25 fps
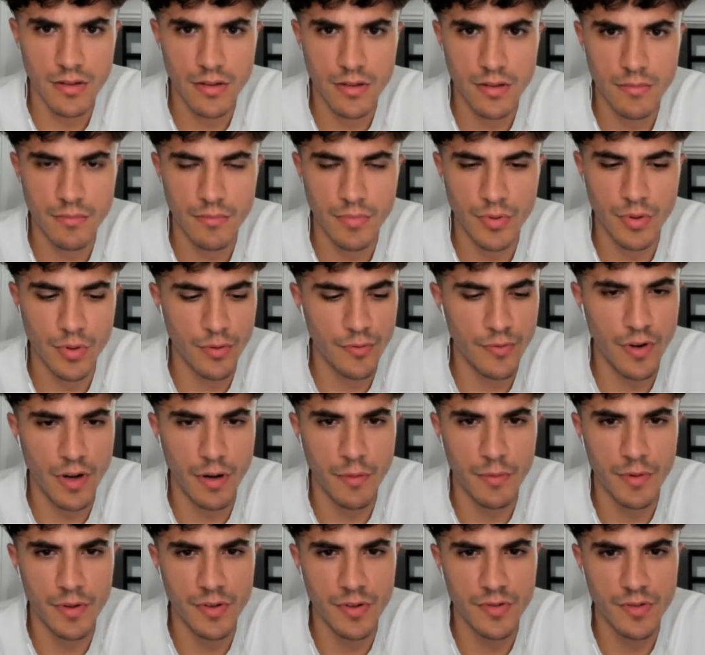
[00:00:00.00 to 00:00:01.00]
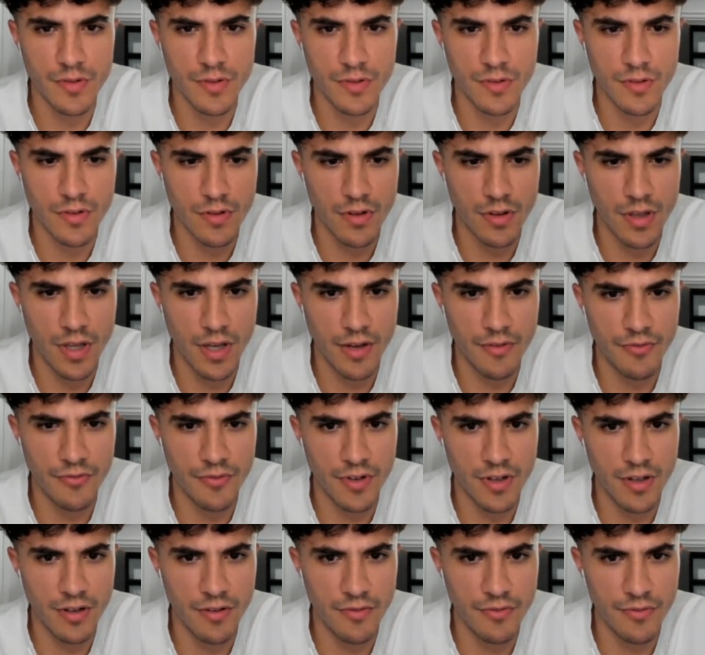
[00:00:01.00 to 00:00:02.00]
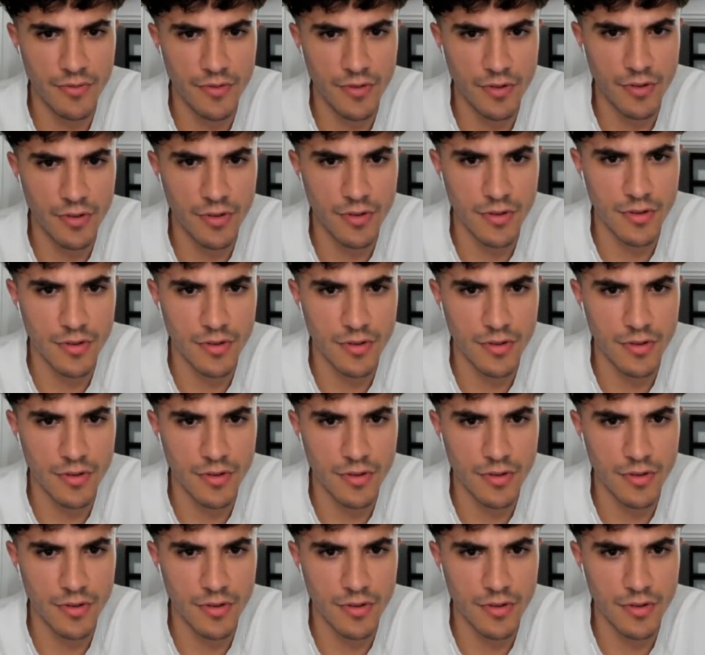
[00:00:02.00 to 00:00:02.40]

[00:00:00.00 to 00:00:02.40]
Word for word: Beautiful. How we FNF F and F or